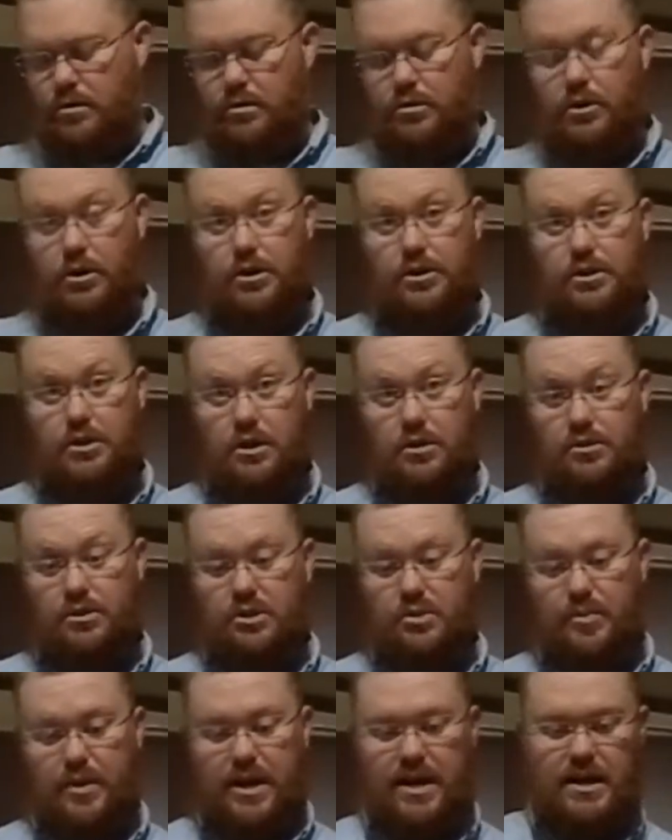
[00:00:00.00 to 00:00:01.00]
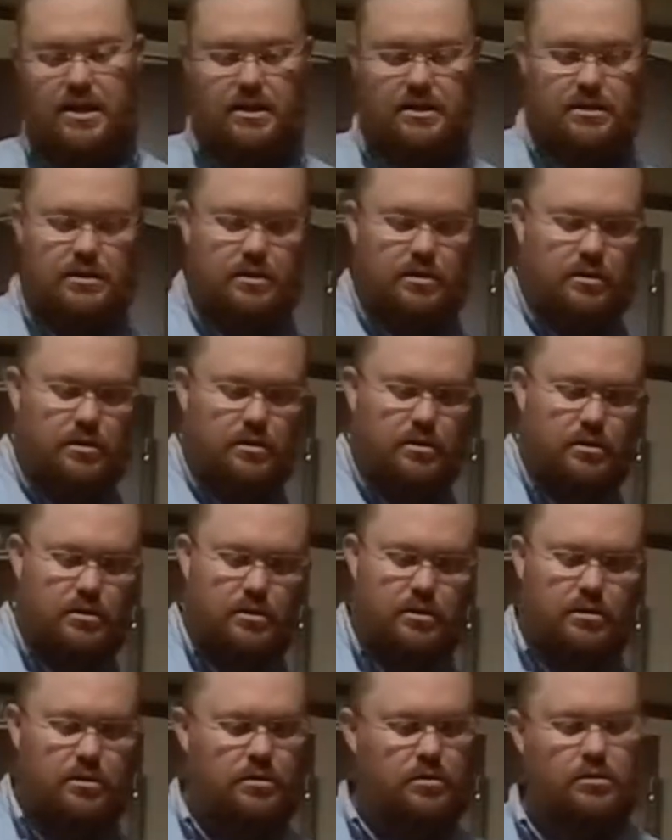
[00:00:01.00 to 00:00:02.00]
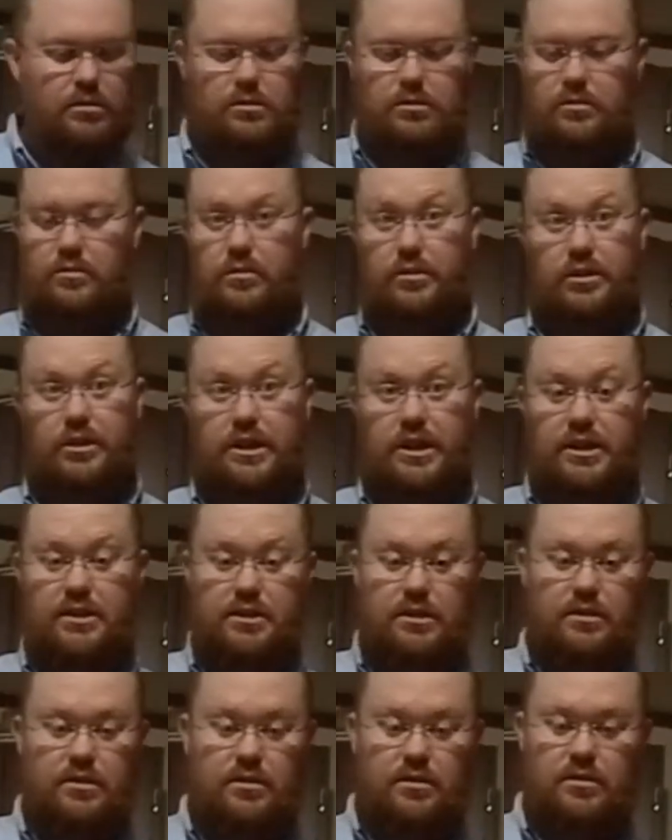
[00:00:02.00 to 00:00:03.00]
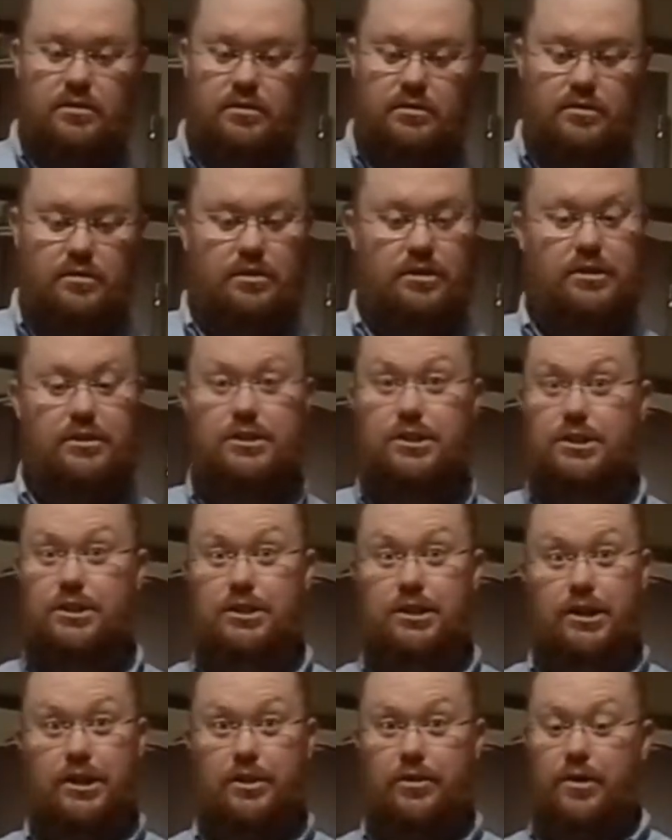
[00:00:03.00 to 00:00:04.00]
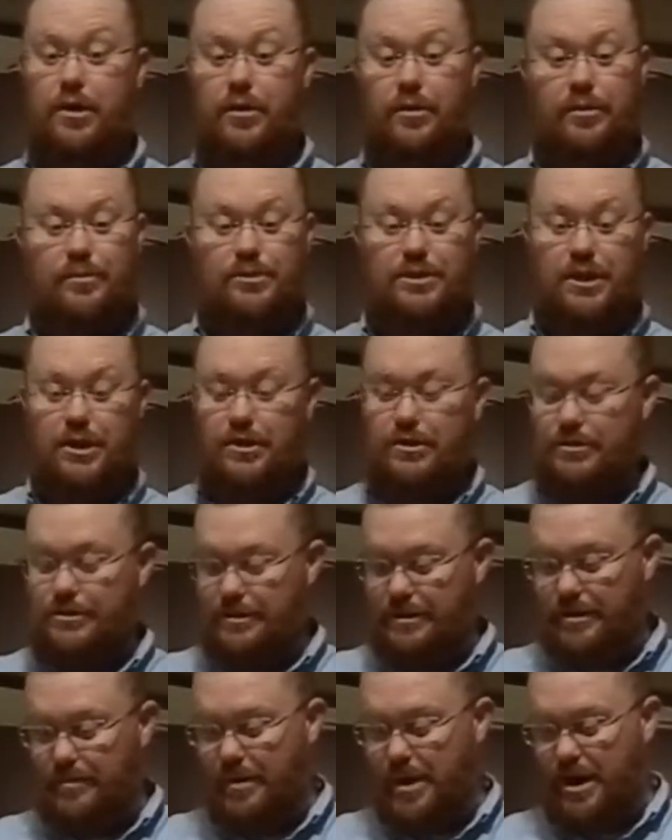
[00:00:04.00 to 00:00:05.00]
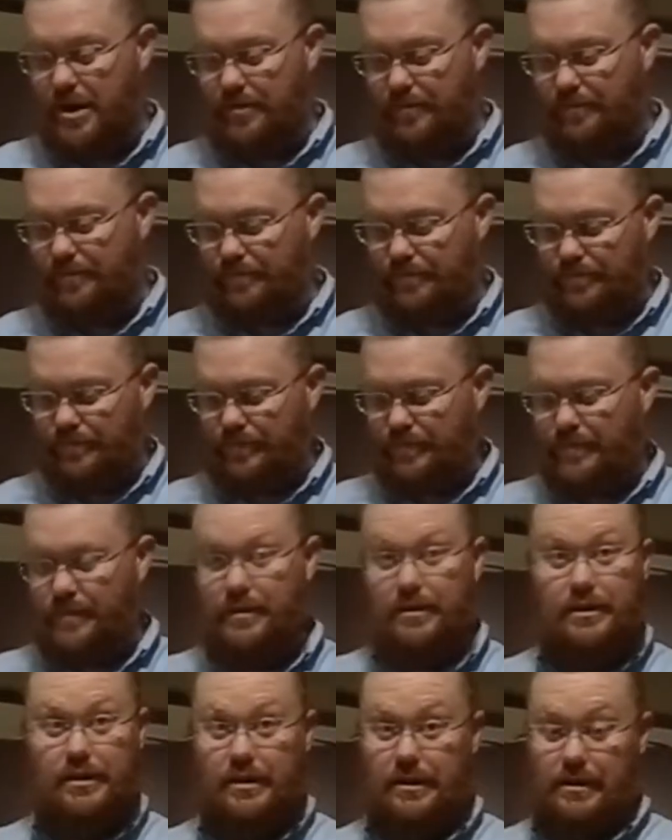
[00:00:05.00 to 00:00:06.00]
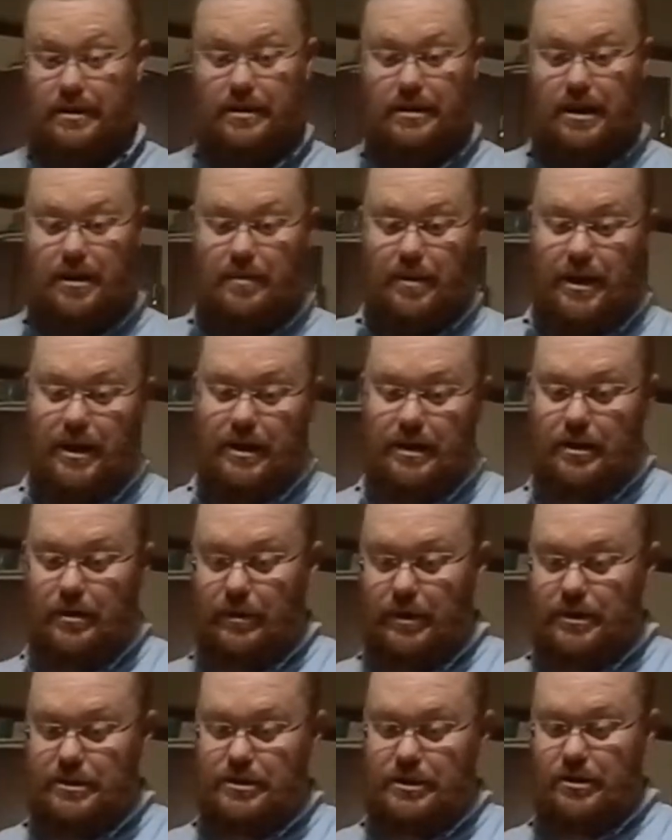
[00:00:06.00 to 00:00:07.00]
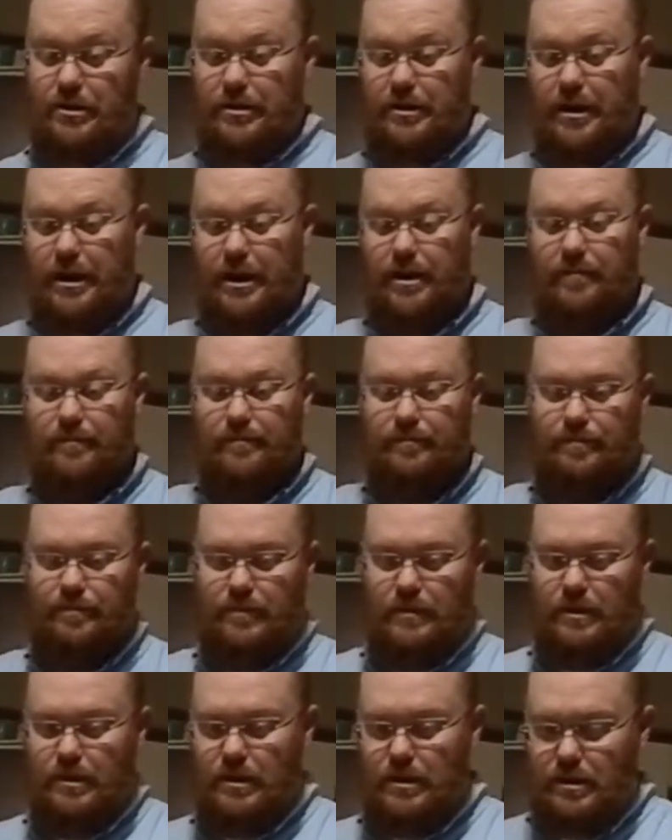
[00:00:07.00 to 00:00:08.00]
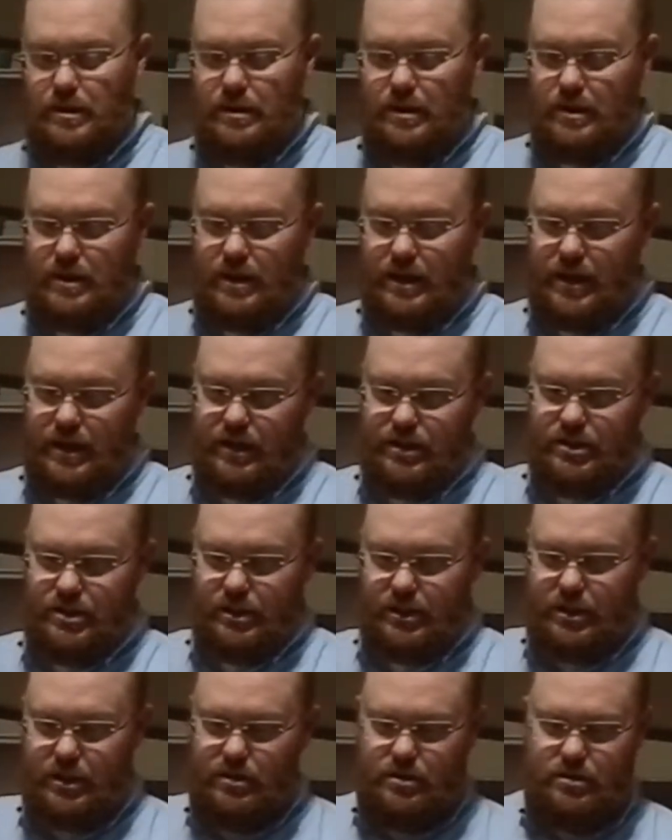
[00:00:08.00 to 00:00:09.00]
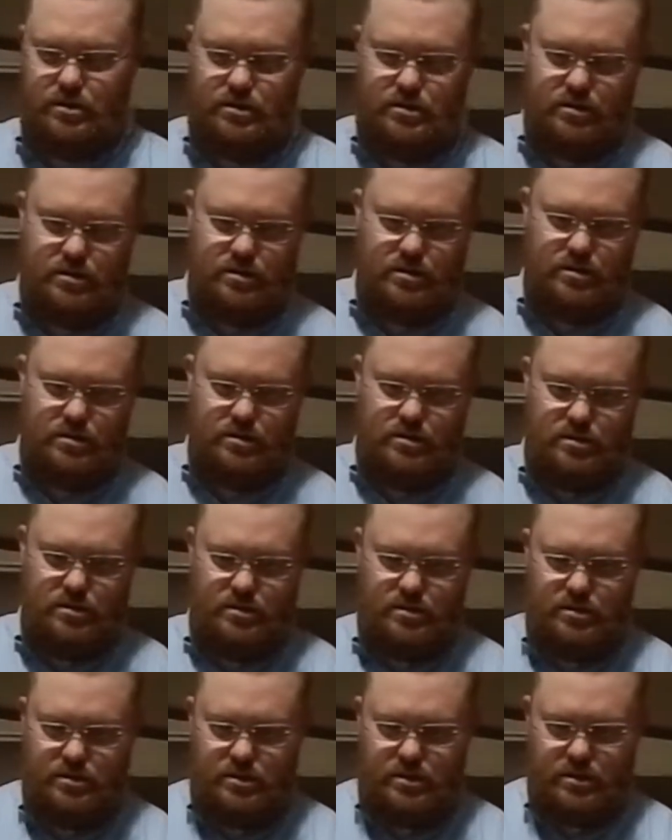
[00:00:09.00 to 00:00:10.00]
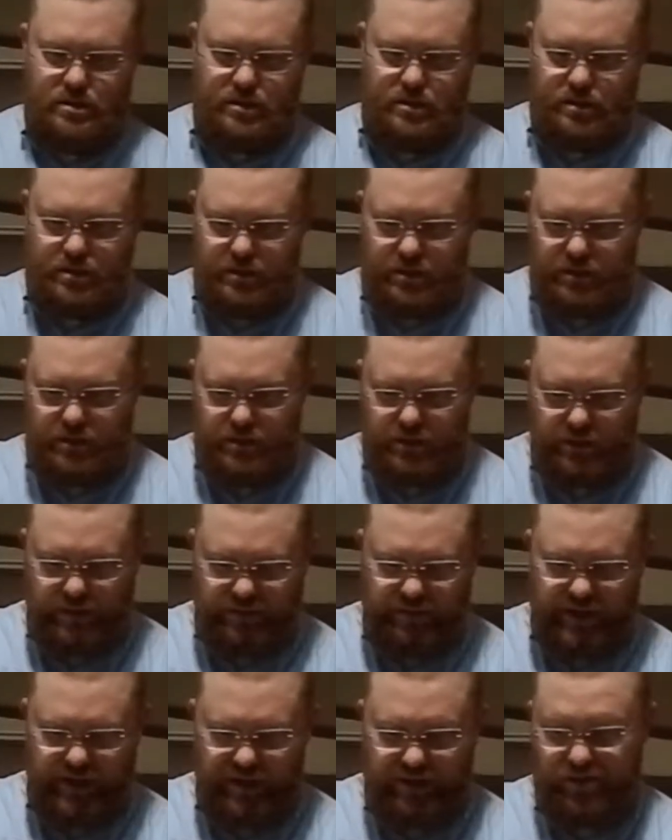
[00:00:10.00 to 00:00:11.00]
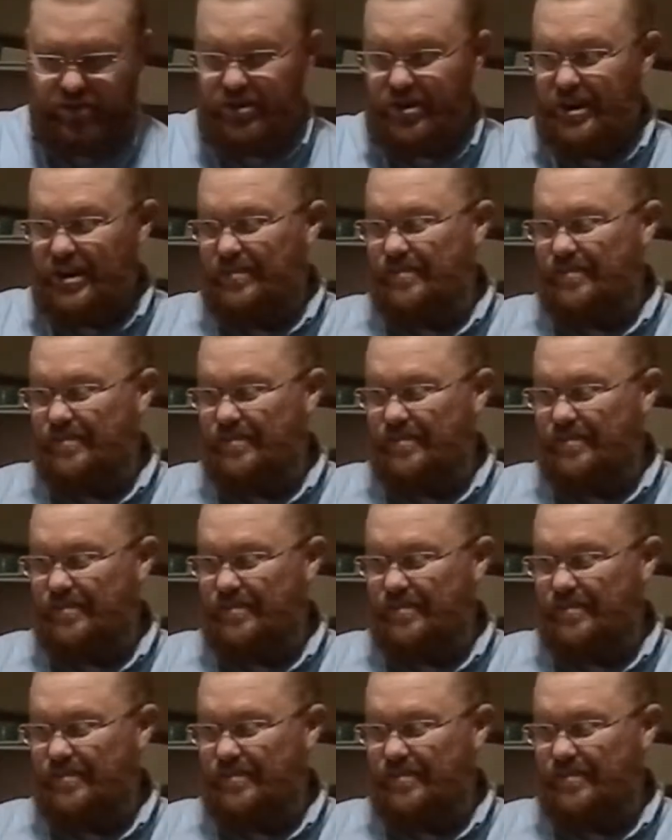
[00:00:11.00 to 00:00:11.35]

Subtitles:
Turkey sausage patties, real easy. It's just gonna throw them suckers in the bottom. Can't make it no easier than that. Actually, I've got 3.